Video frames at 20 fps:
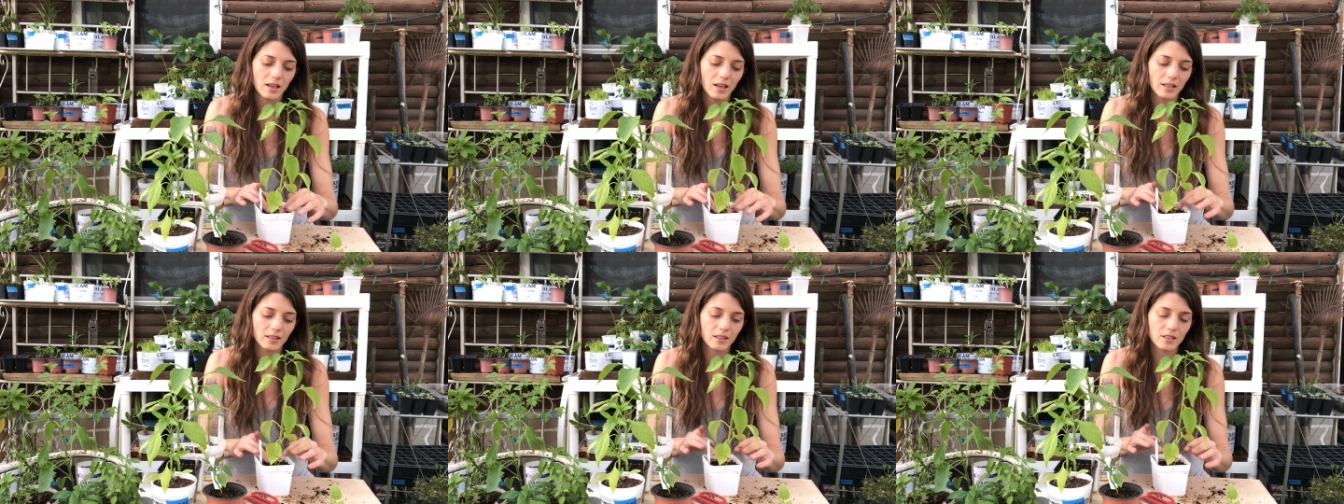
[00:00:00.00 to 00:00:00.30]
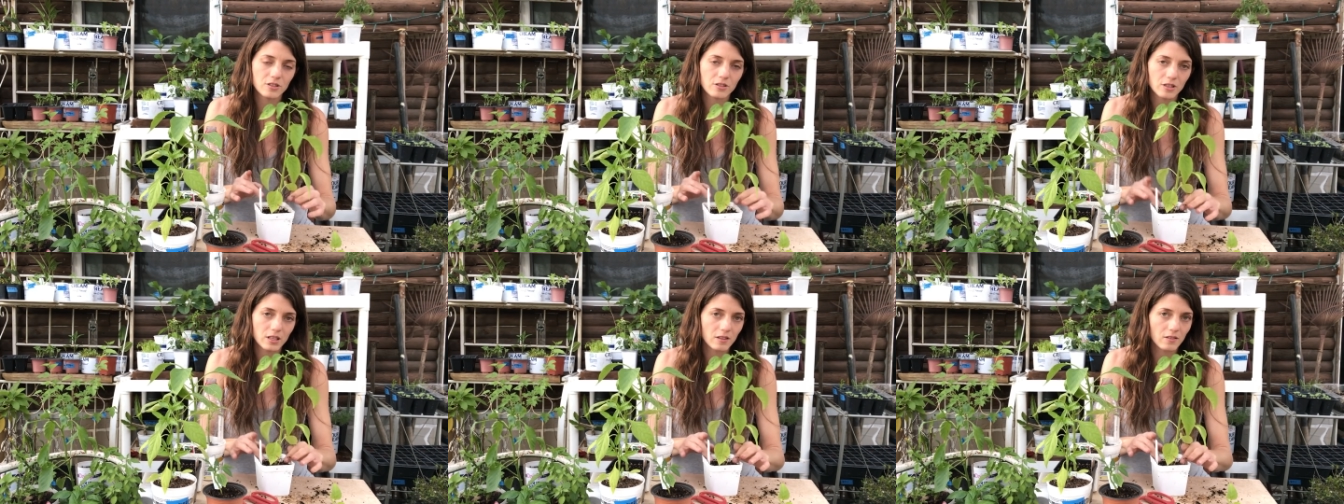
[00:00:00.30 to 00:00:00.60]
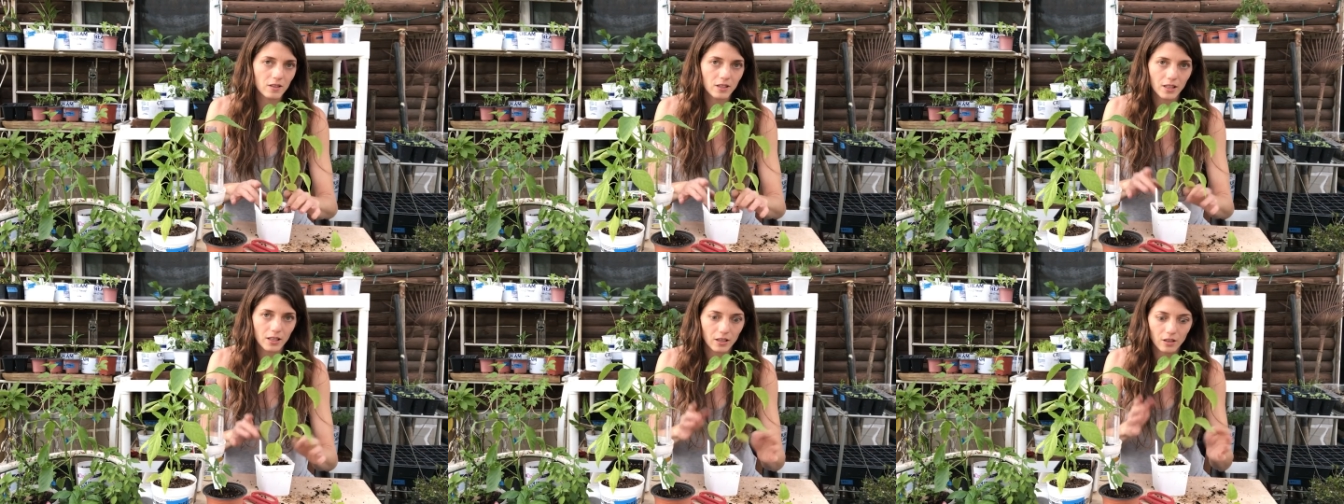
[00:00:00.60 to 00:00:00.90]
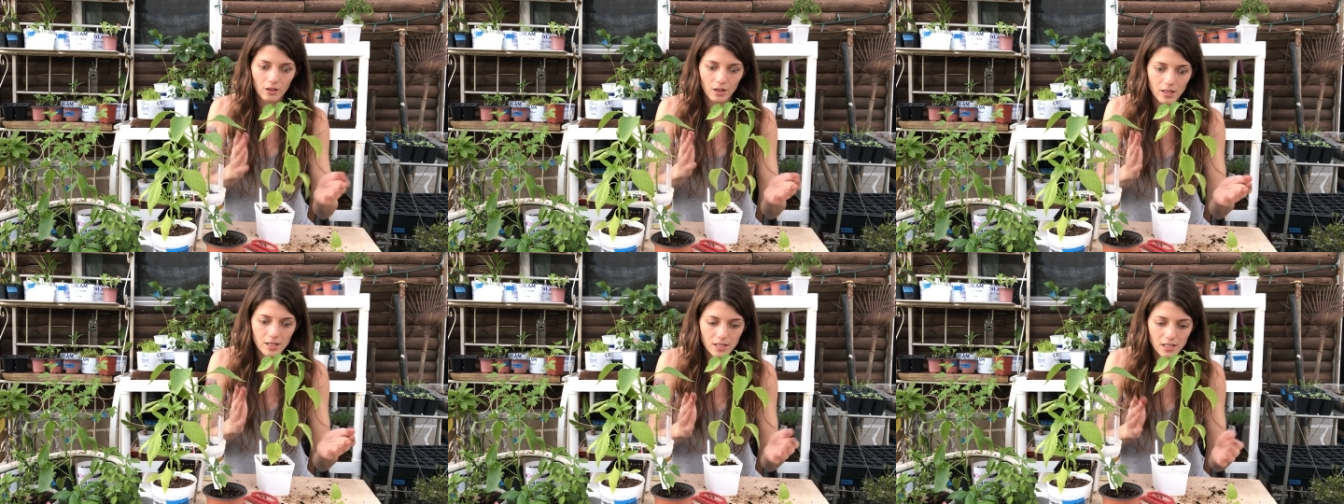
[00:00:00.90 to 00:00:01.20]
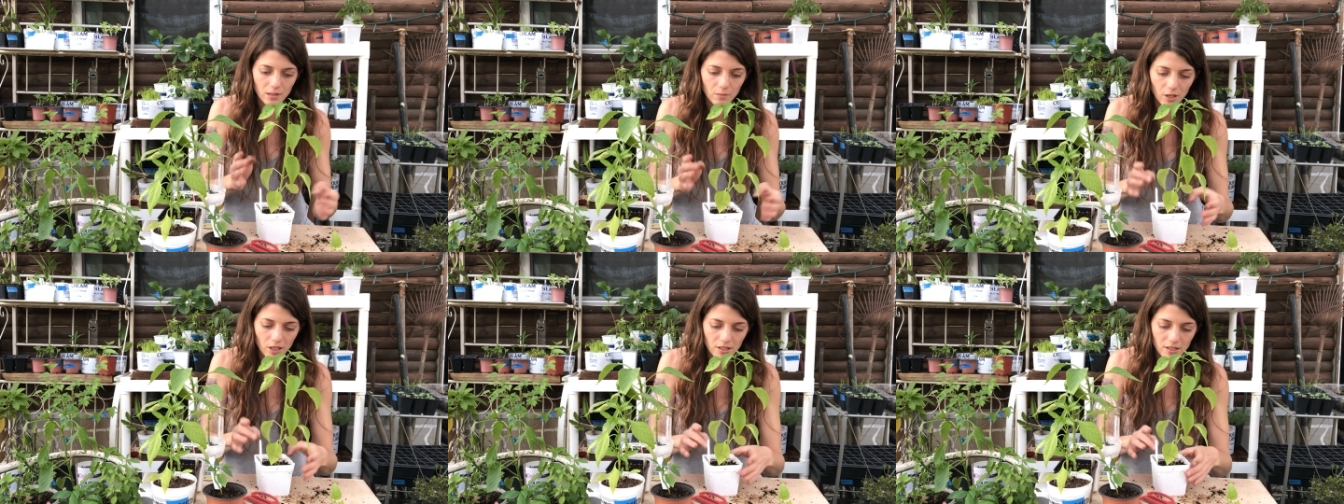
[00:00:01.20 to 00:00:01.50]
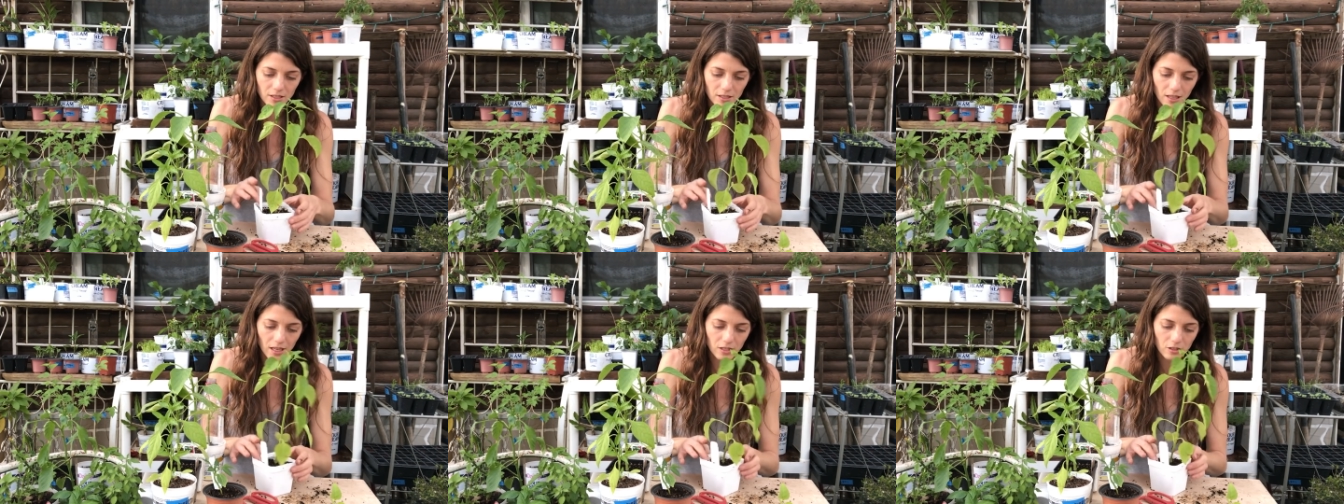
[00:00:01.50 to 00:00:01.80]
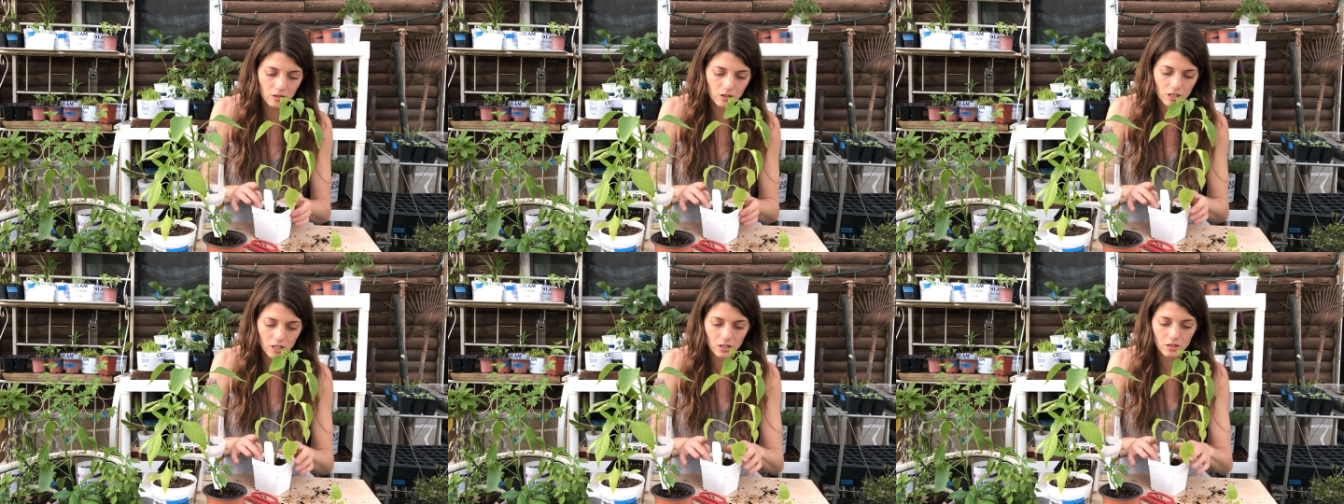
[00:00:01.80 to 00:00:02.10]
unless you give it like crazy amounts of
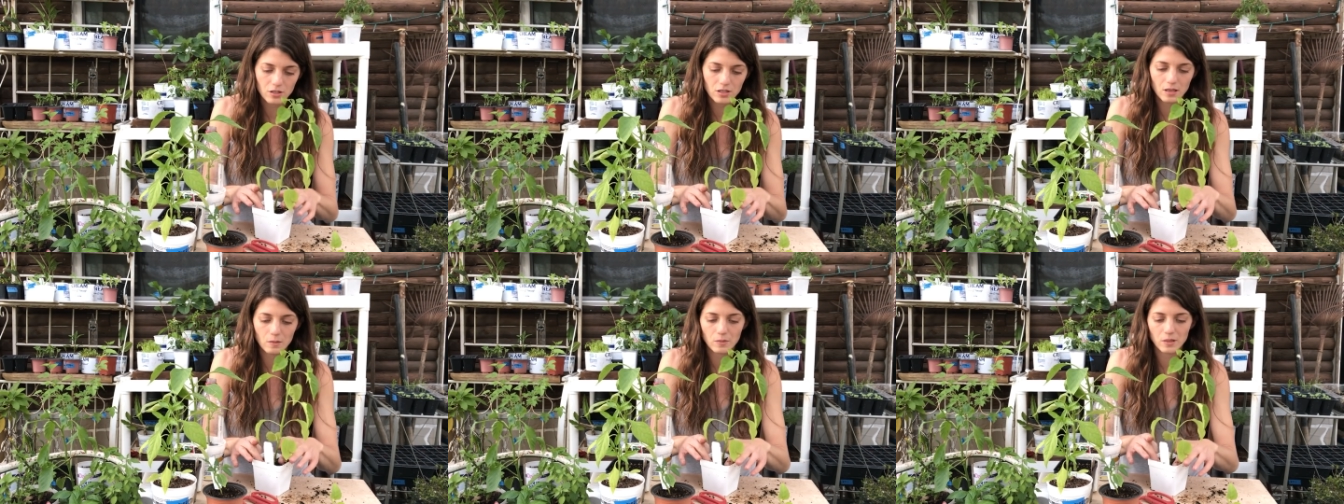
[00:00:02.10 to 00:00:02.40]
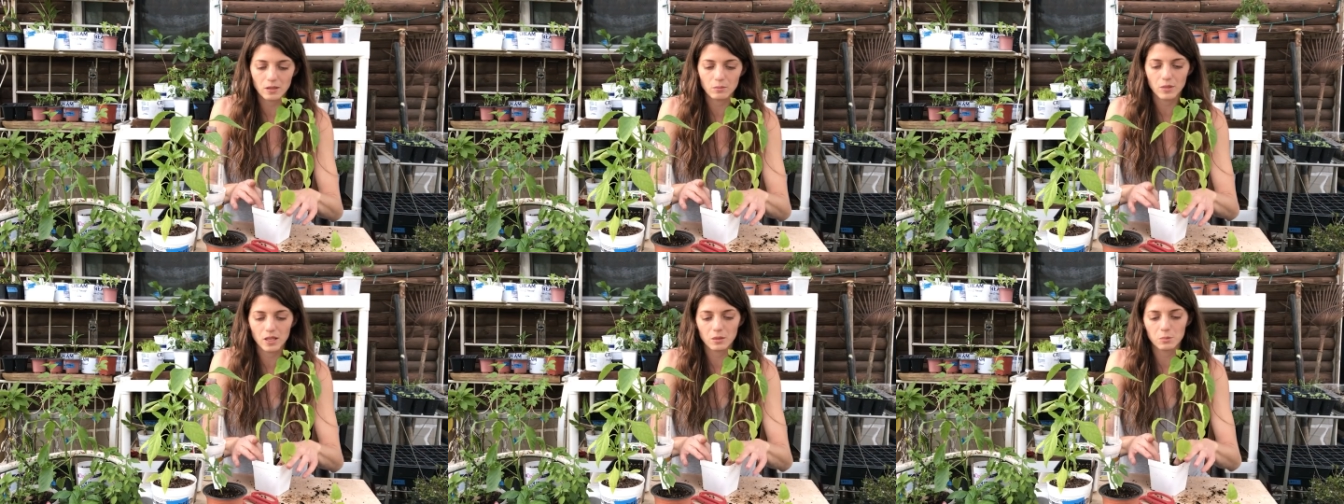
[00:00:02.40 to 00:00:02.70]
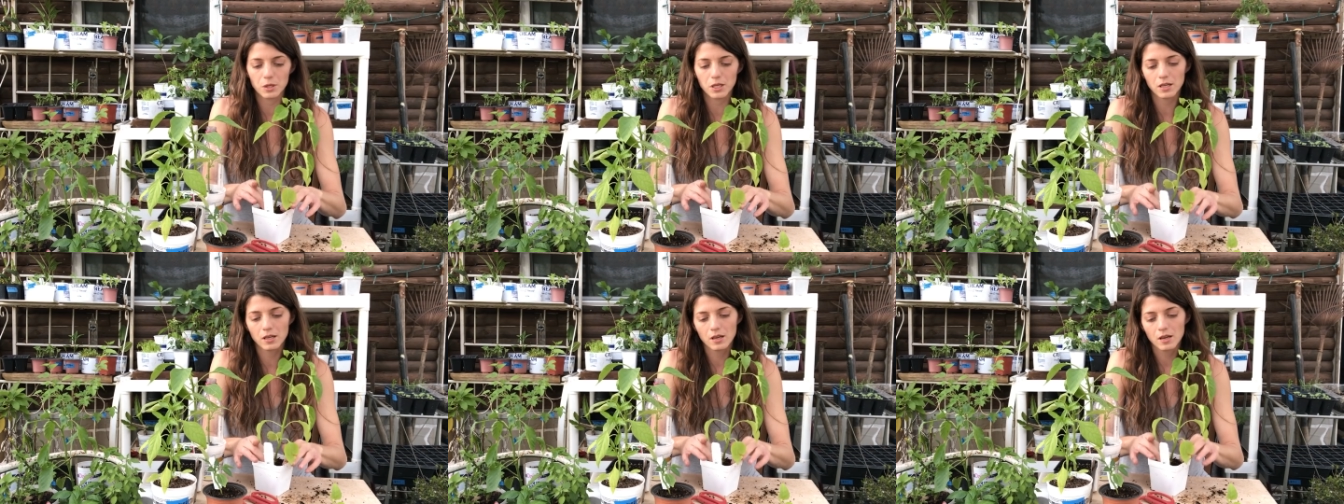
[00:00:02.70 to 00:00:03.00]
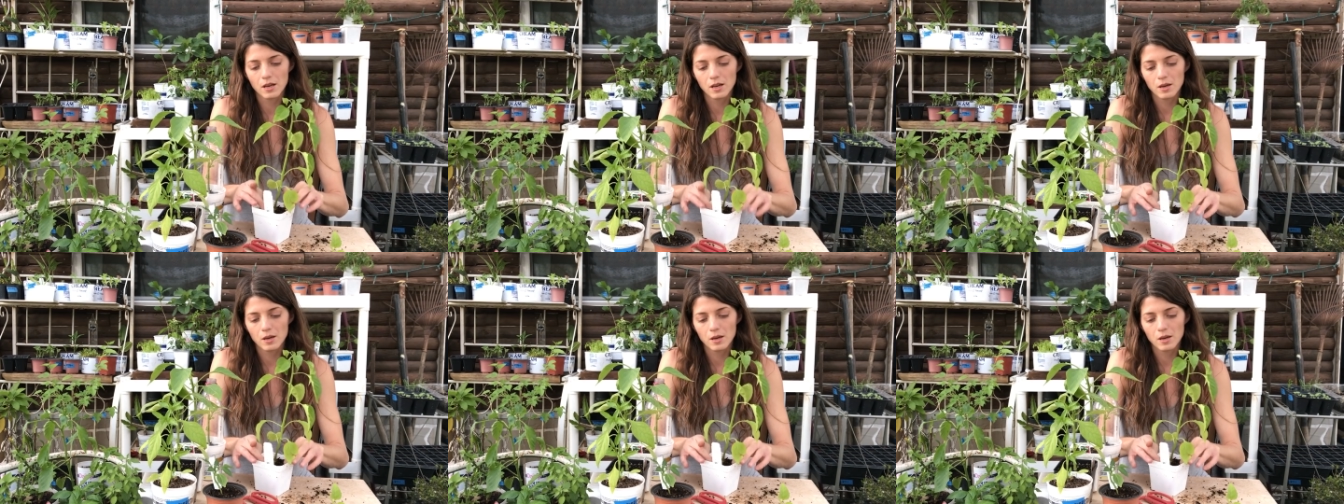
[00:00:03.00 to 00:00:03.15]
nitrogen or something maybe.